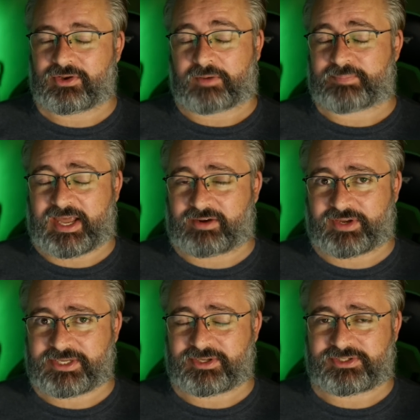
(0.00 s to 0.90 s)
not bad
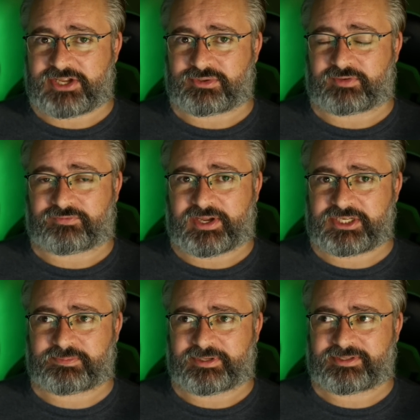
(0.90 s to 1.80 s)
advice, not dangerous
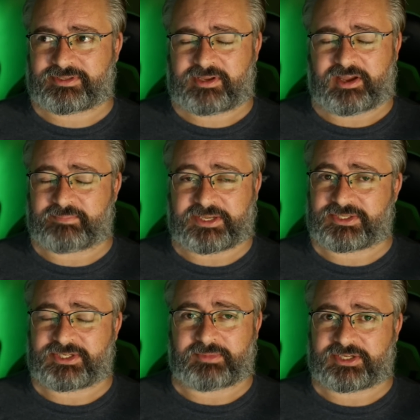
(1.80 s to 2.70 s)
advice, but God, makes
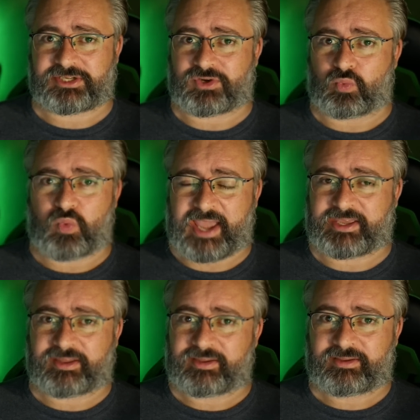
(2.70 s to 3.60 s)
you seem like such a
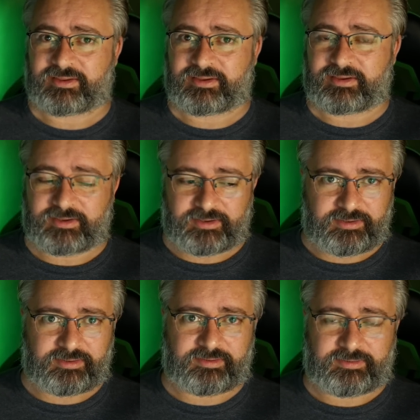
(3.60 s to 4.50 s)
wanker.
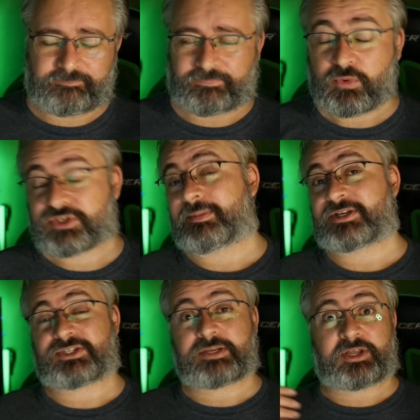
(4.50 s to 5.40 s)
Also
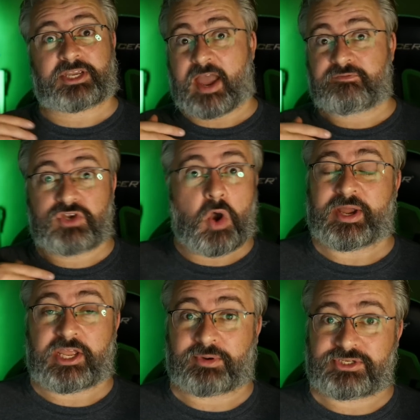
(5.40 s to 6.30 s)
makes you seem like you have no
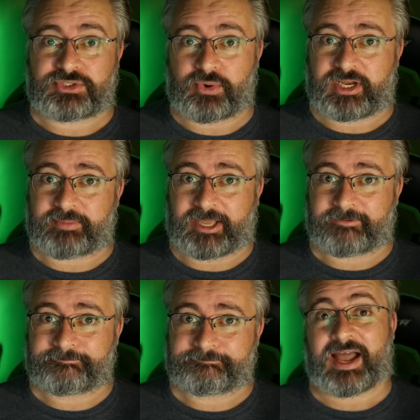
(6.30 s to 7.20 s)
idea what you're talking
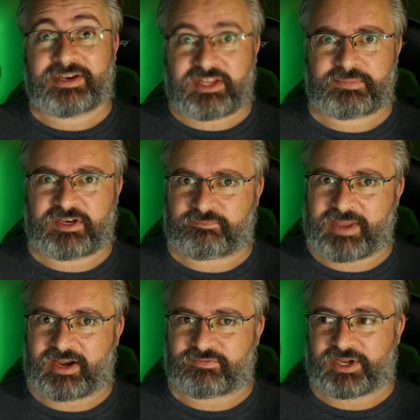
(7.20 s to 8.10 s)
about. Another bit of
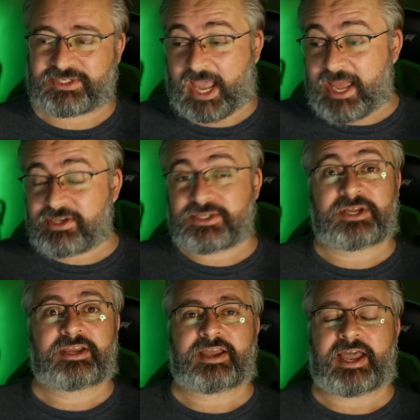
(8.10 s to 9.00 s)
bad advice and
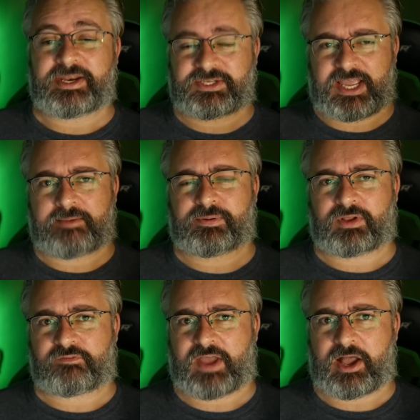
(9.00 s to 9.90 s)
an
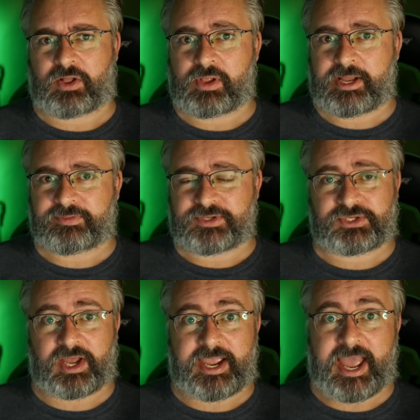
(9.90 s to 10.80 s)
example of how
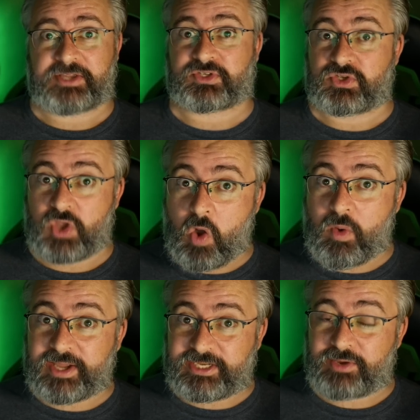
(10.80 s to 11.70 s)
this guy has
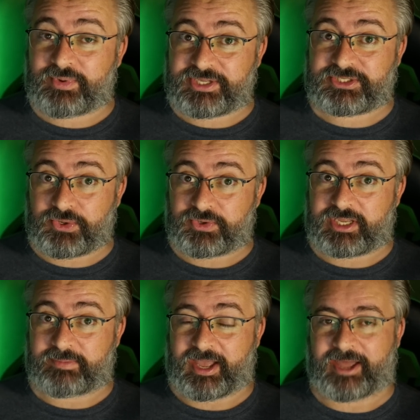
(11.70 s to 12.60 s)
no idea what he's
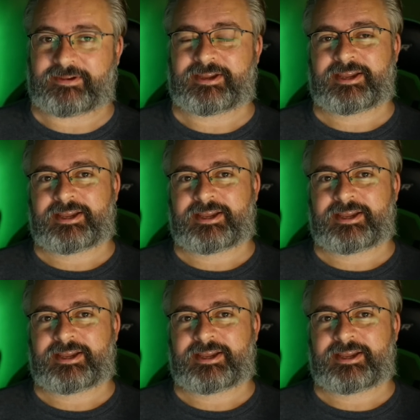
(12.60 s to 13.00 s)
talking about.